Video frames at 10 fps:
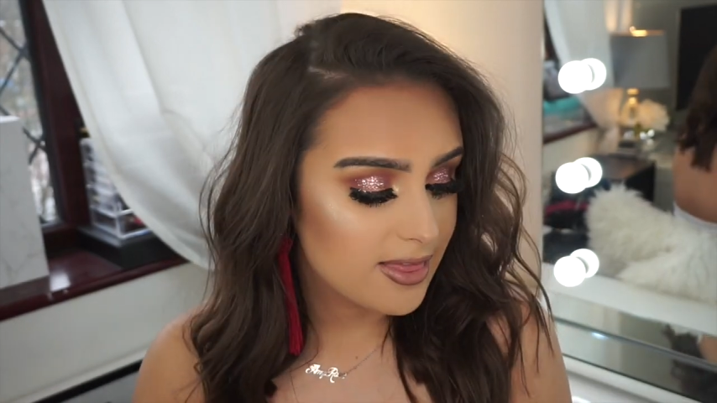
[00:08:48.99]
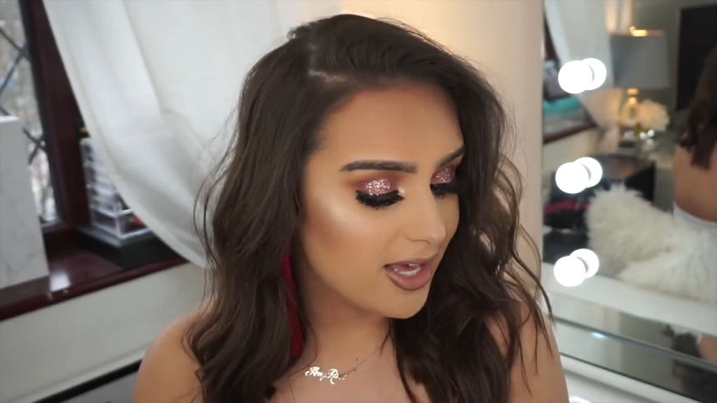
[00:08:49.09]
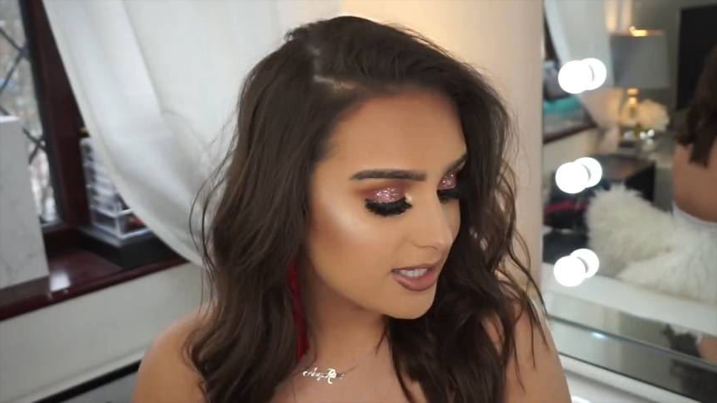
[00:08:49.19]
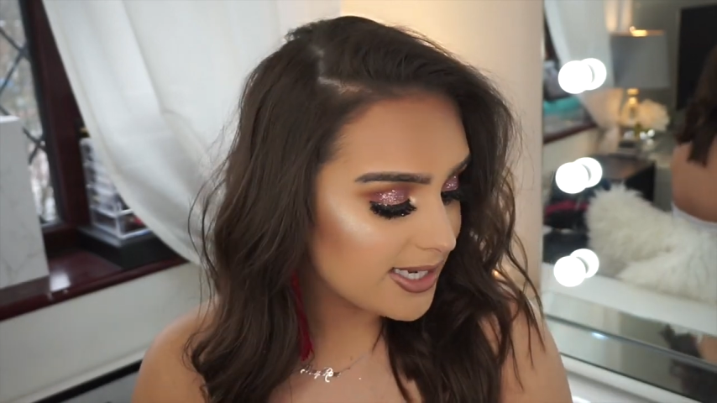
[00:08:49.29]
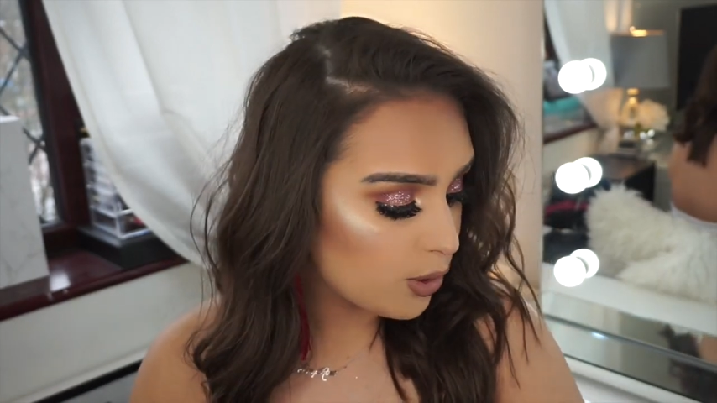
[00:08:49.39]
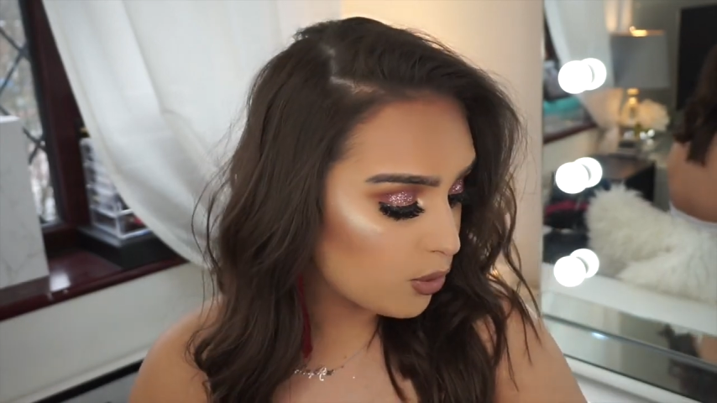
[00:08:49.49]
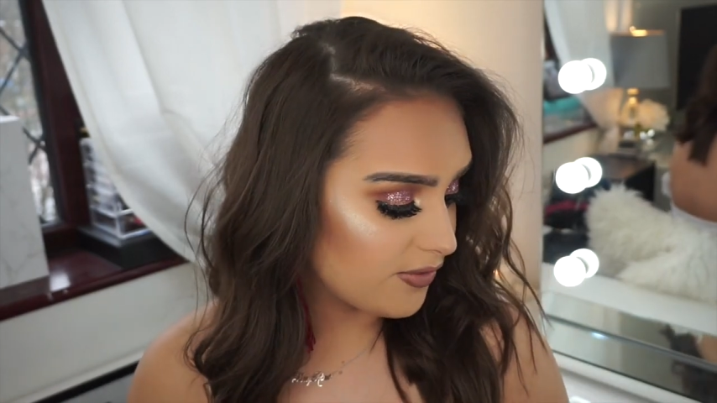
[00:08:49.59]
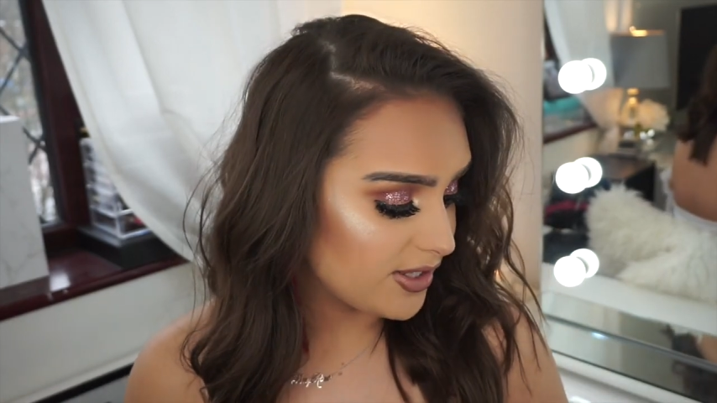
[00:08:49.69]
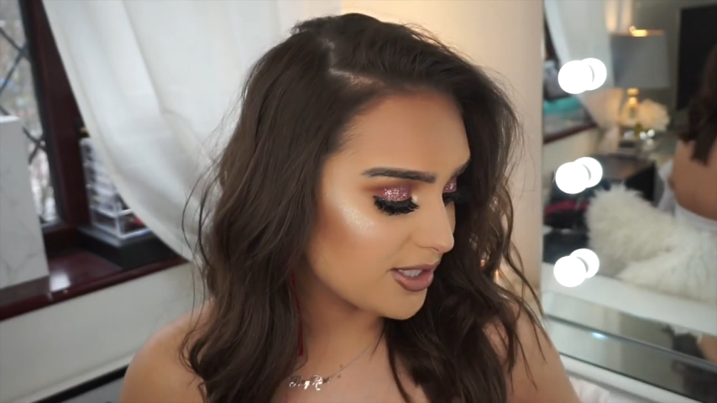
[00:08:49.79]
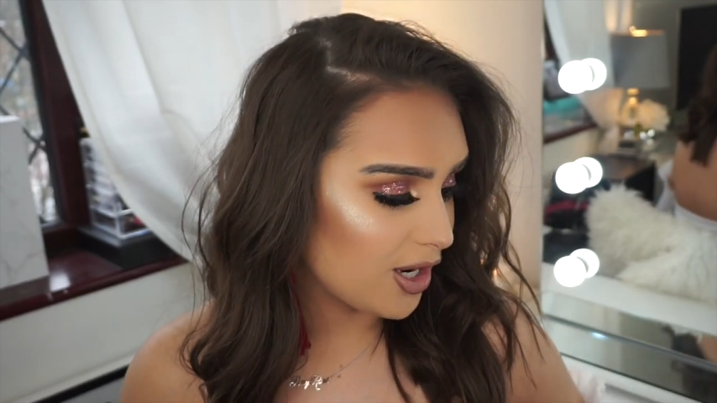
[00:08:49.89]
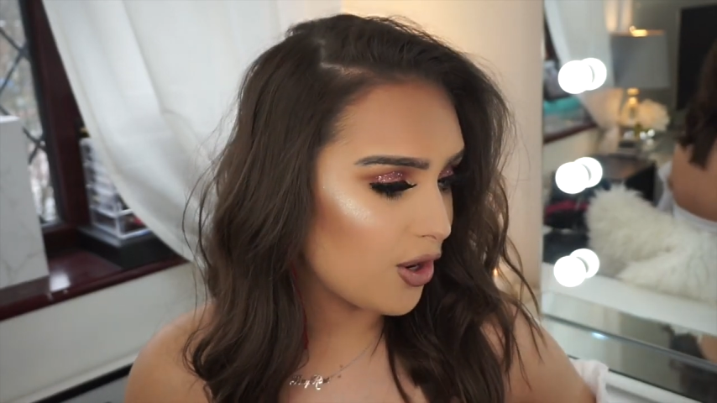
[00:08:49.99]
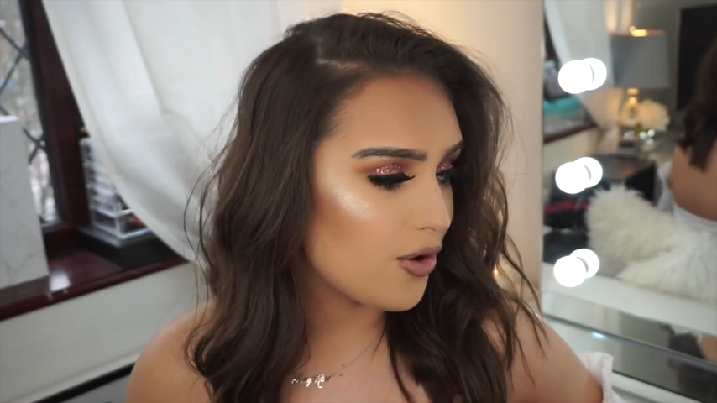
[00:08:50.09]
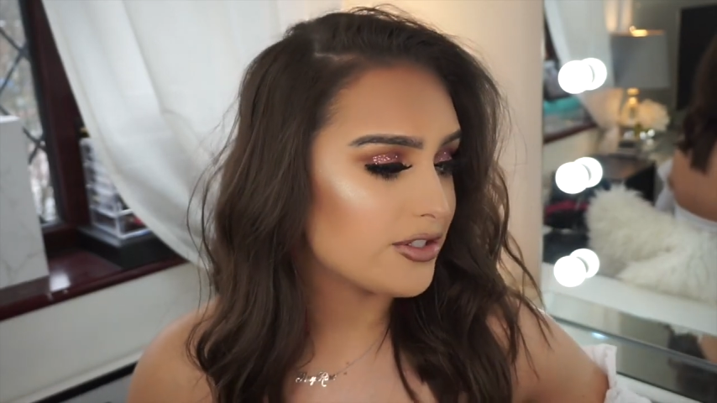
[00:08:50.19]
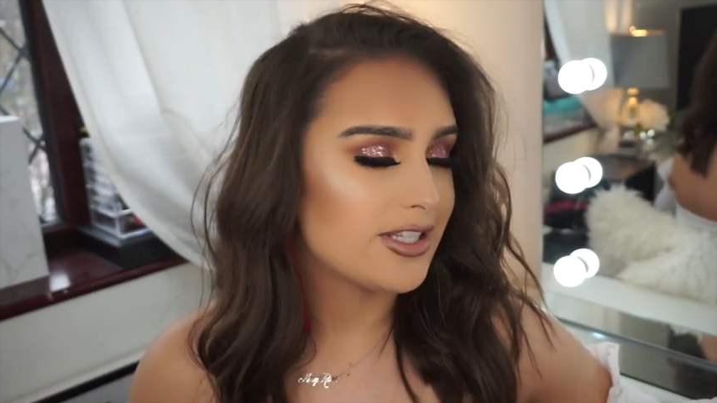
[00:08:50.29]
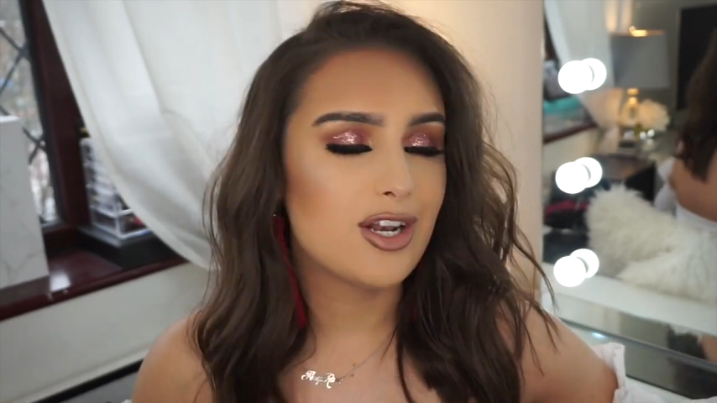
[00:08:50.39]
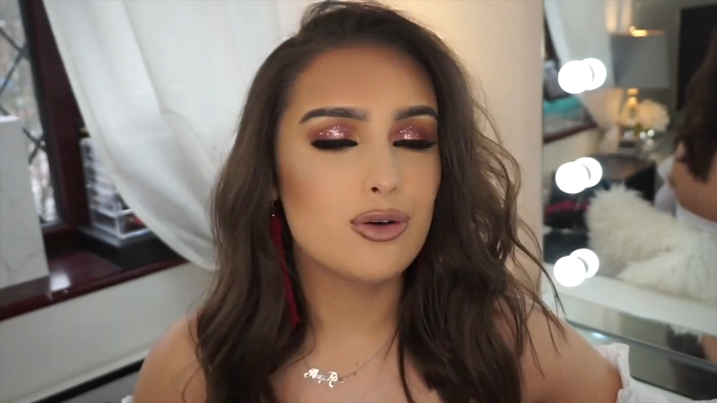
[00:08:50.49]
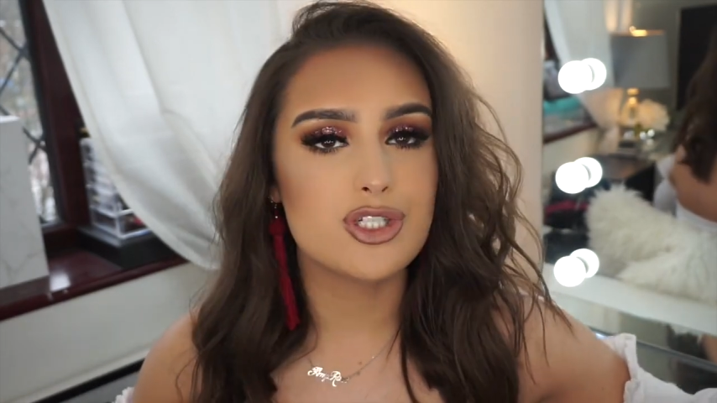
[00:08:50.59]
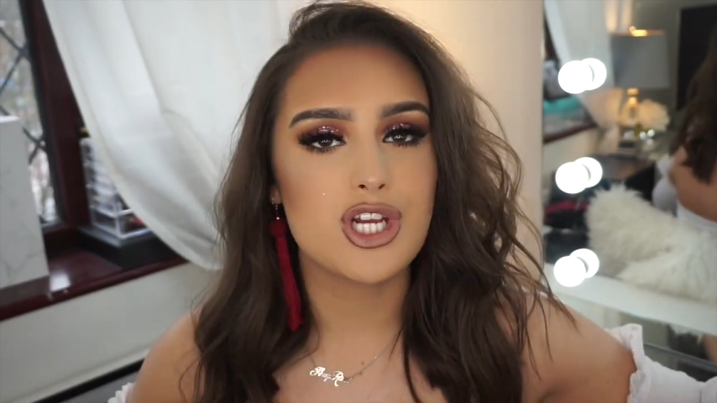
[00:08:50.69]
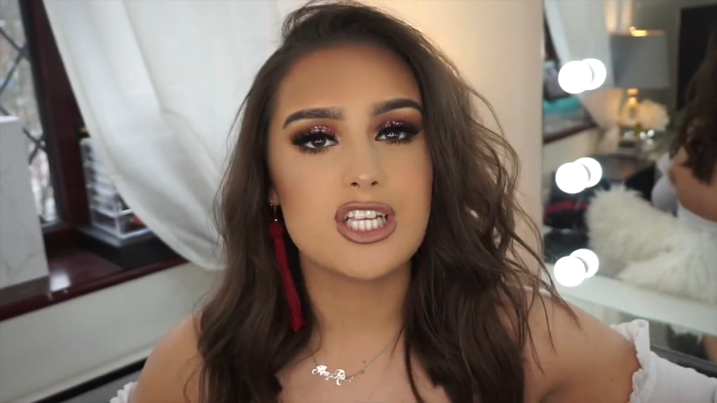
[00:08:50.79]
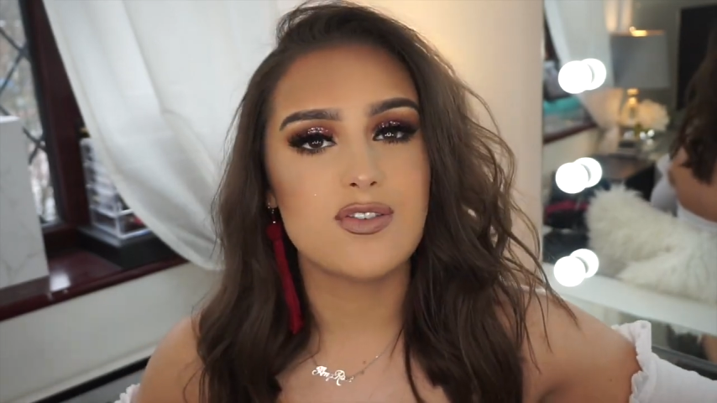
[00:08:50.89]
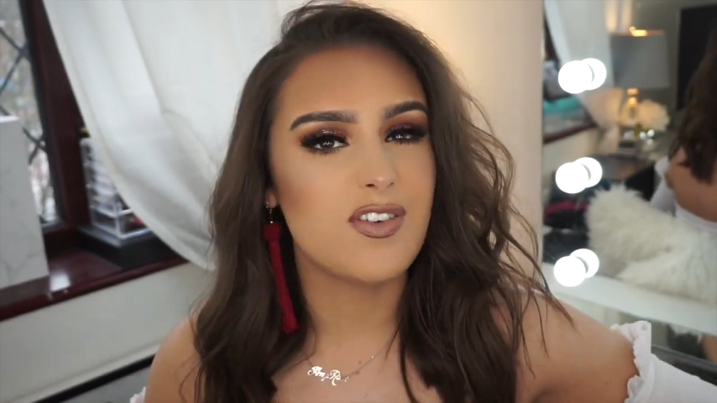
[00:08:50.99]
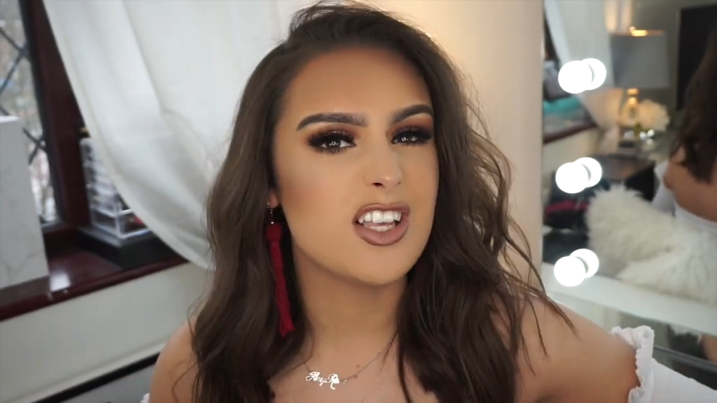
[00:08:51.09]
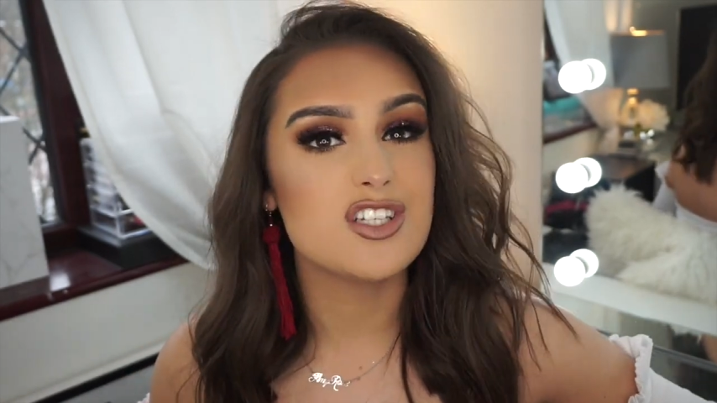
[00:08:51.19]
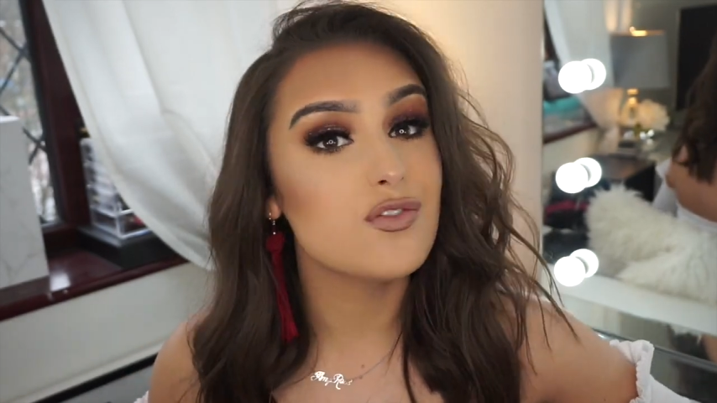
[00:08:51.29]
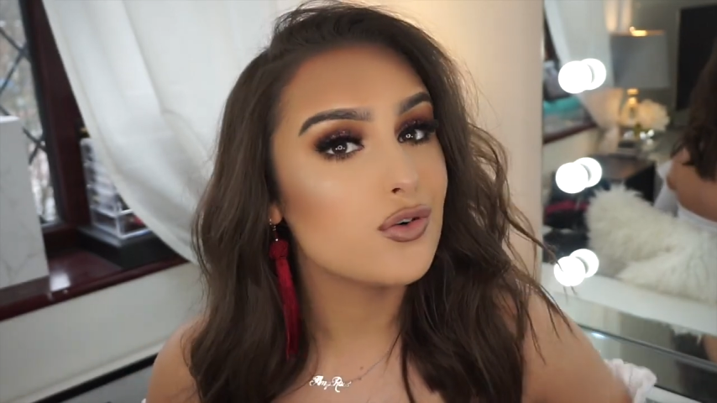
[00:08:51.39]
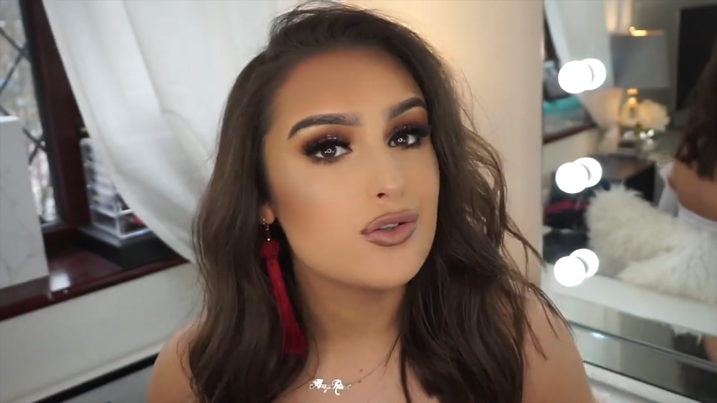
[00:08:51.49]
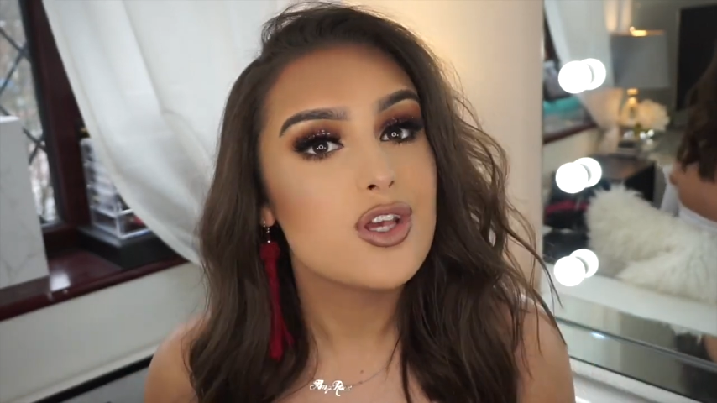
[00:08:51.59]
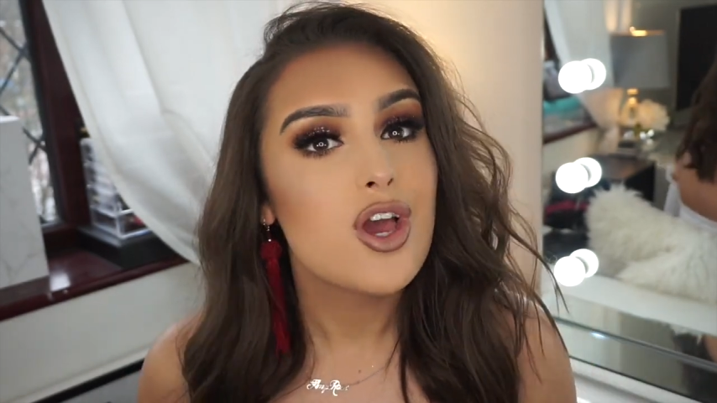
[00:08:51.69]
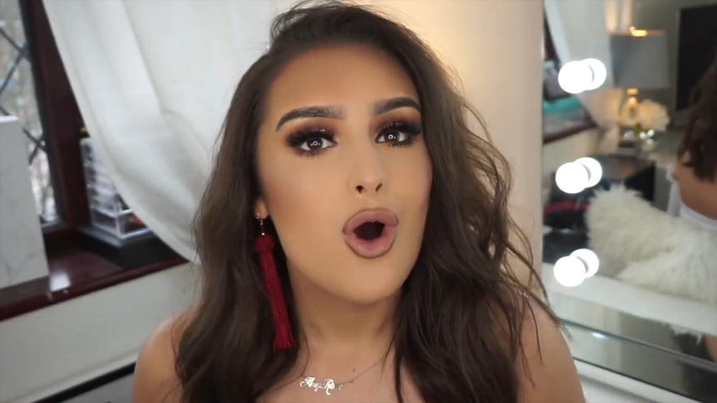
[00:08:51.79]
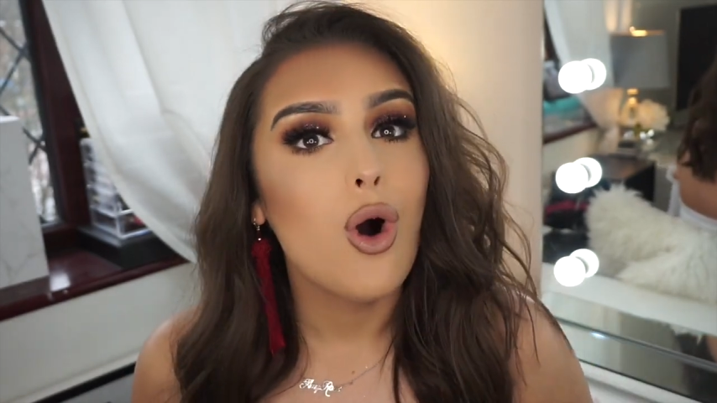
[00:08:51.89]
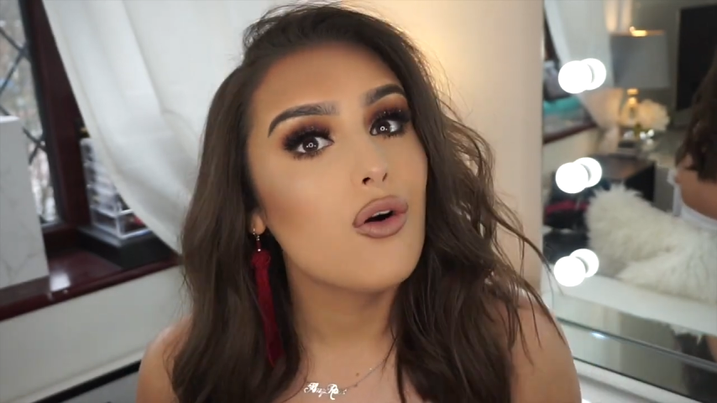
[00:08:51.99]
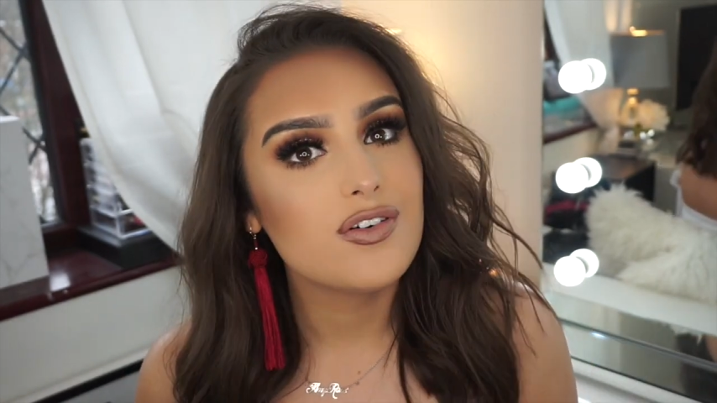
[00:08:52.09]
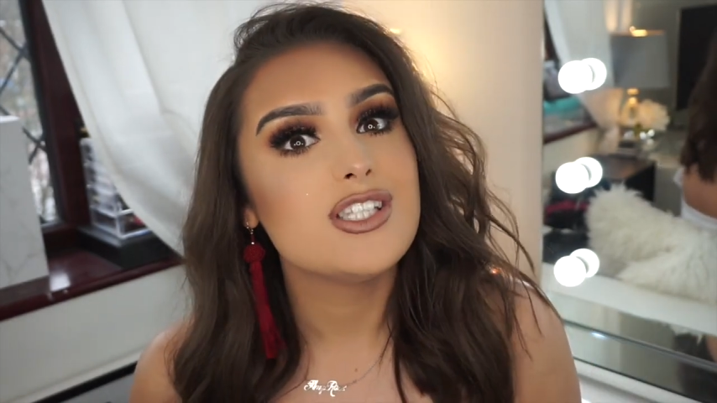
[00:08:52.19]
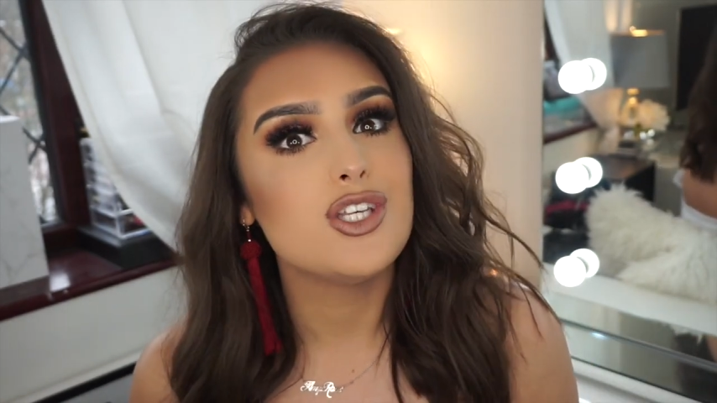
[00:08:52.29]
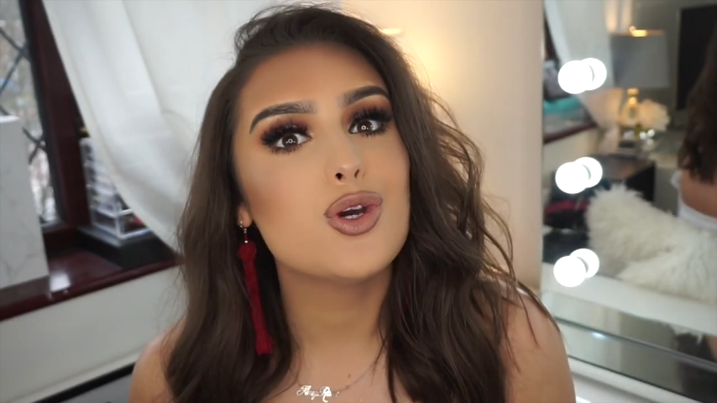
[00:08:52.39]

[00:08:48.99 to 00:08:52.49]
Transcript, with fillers: That's, like, all of these clothes. They're not just for festivals. Obviously,